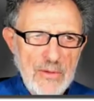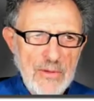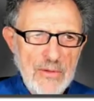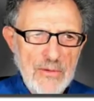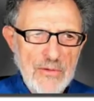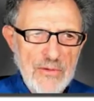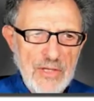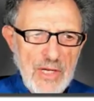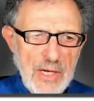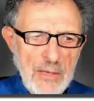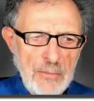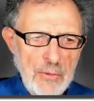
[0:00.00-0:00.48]

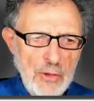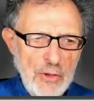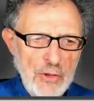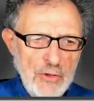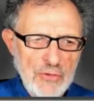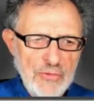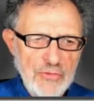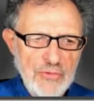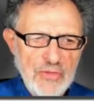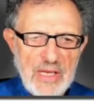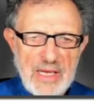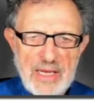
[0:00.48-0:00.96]

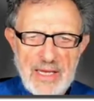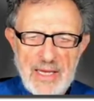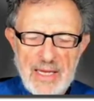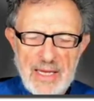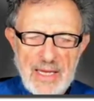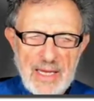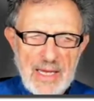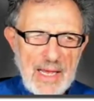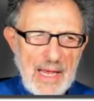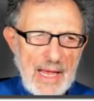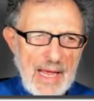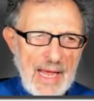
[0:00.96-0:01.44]
doubles
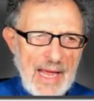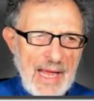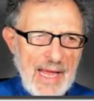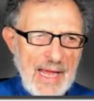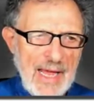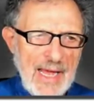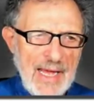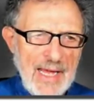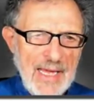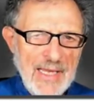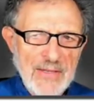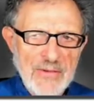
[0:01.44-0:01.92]

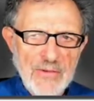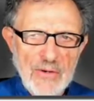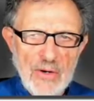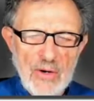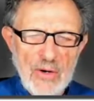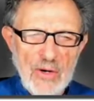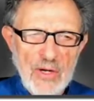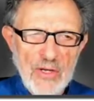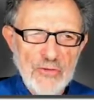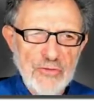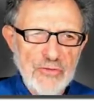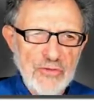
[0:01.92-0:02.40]
and
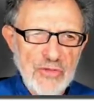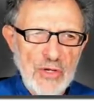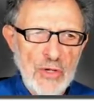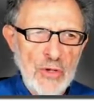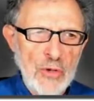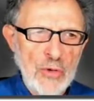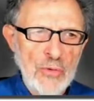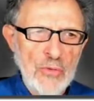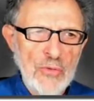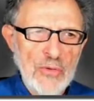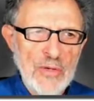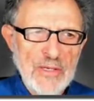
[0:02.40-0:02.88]

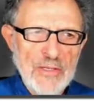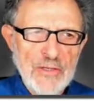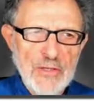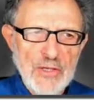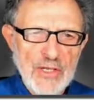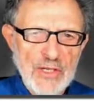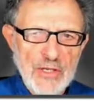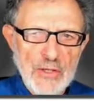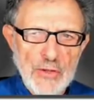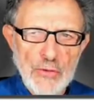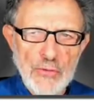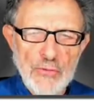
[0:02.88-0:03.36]
also to
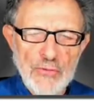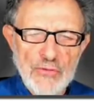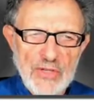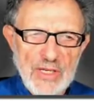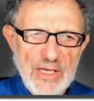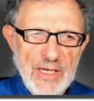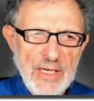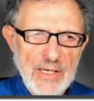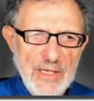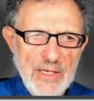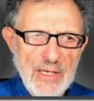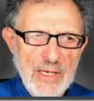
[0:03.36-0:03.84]

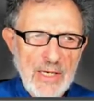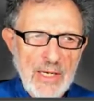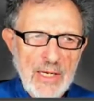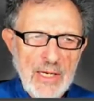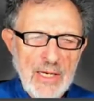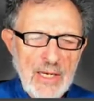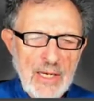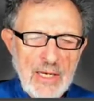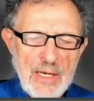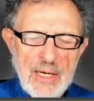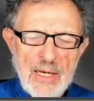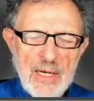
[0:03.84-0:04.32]
using
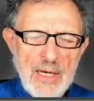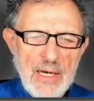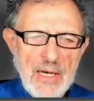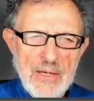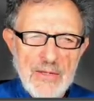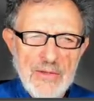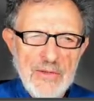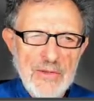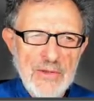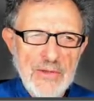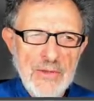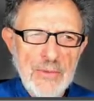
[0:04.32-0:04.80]

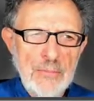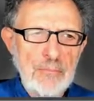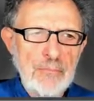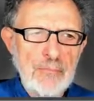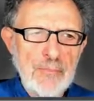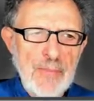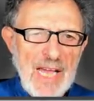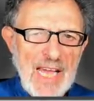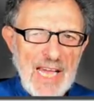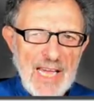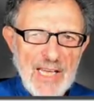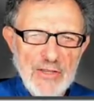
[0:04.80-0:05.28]
the
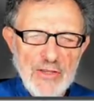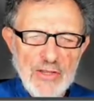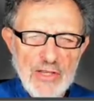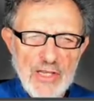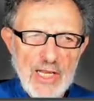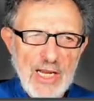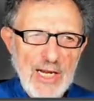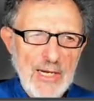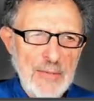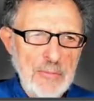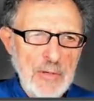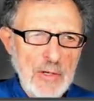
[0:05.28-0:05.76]
math
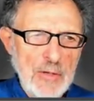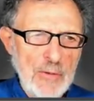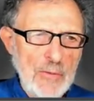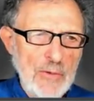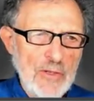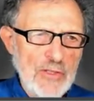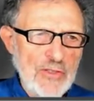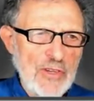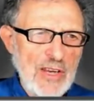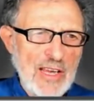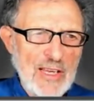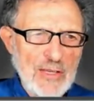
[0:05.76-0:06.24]
library,
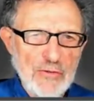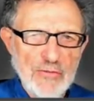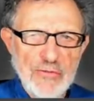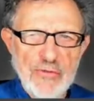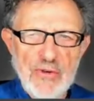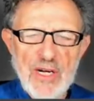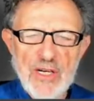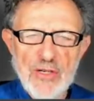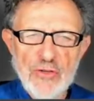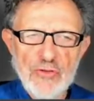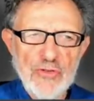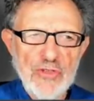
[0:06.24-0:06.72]
which has
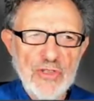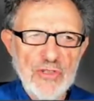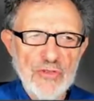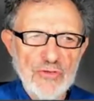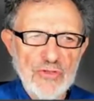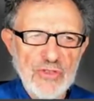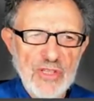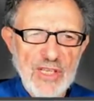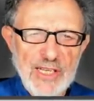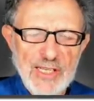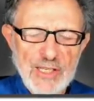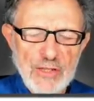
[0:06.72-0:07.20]
functions
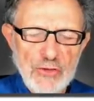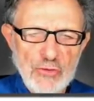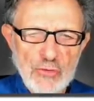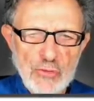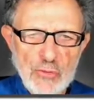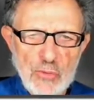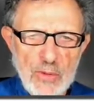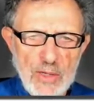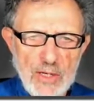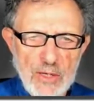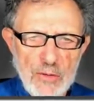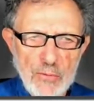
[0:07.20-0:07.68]
like
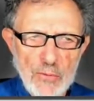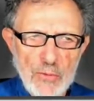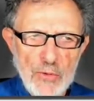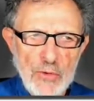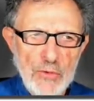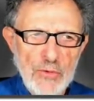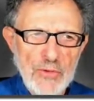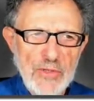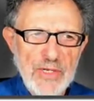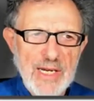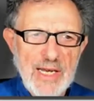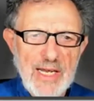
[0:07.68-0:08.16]
square
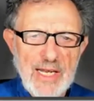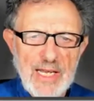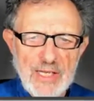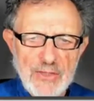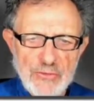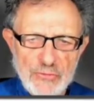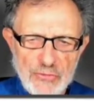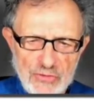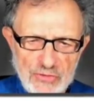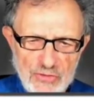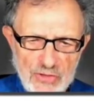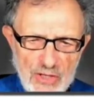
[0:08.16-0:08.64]
root
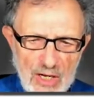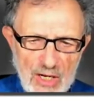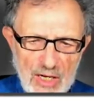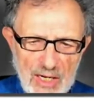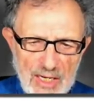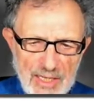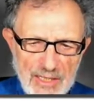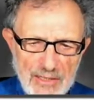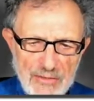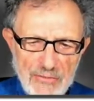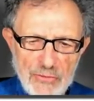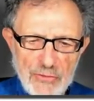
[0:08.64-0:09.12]
and
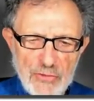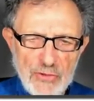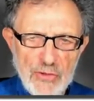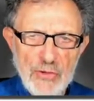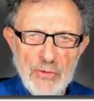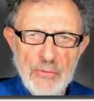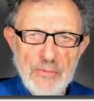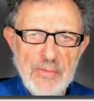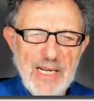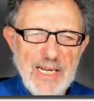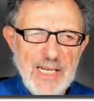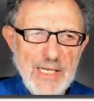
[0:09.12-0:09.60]
sine. So you
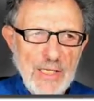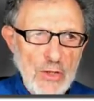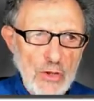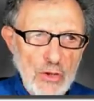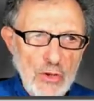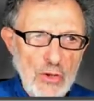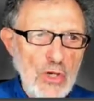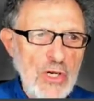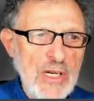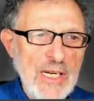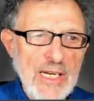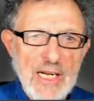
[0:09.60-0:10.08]
might
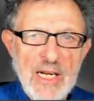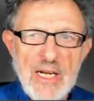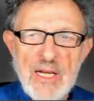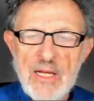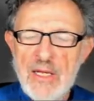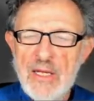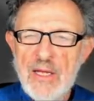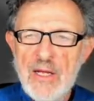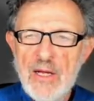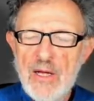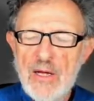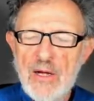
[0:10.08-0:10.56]
look
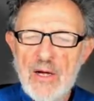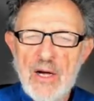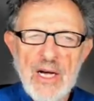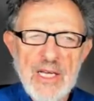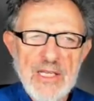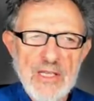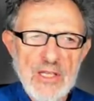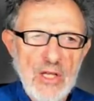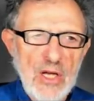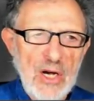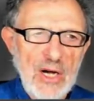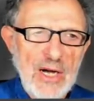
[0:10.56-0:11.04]

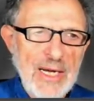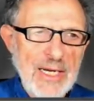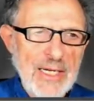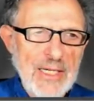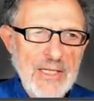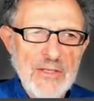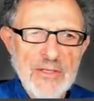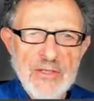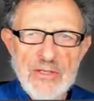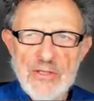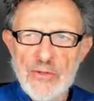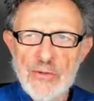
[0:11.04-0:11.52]

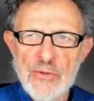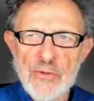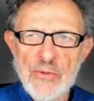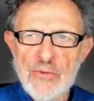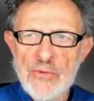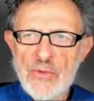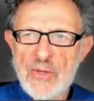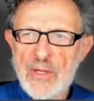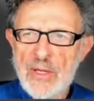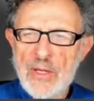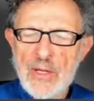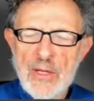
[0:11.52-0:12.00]
online to
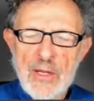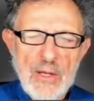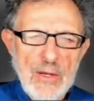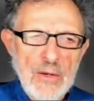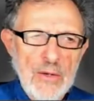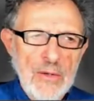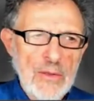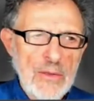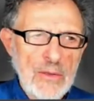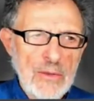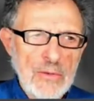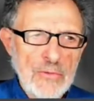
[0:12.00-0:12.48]

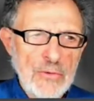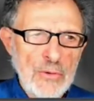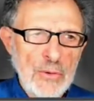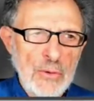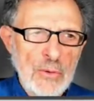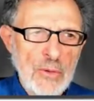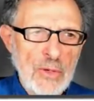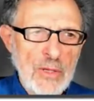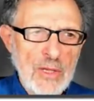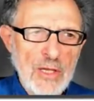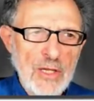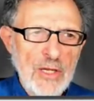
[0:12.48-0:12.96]

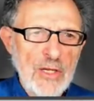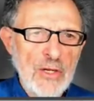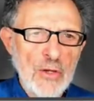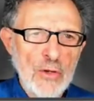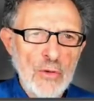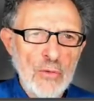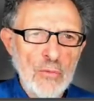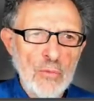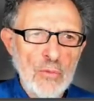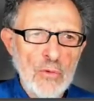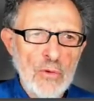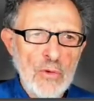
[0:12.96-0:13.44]
do a
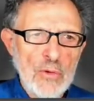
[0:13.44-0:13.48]
little